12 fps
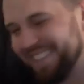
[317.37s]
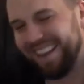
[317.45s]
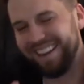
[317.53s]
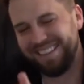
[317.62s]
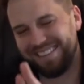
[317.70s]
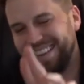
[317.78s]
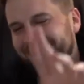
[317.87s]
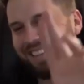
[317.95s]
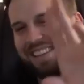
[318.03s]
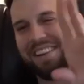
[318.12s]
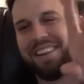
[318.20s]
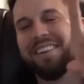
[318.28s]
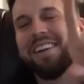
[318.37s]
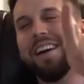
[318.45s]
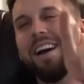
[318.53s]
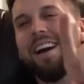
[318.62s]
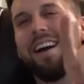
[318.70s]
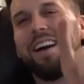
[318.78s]
thought I was gonna tell you.
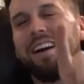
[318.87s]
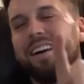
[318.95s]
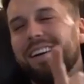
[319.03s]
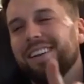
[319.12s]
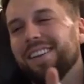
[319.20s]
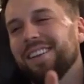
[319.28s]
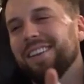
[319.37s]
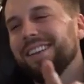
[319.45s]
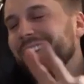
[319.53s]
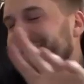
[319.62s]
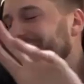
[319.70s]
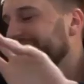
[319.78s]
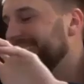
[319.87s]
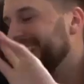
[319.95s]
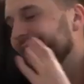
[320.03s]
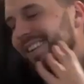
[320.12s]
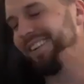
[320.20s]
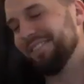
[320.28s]
you know what?
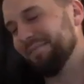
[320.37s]
Oh, never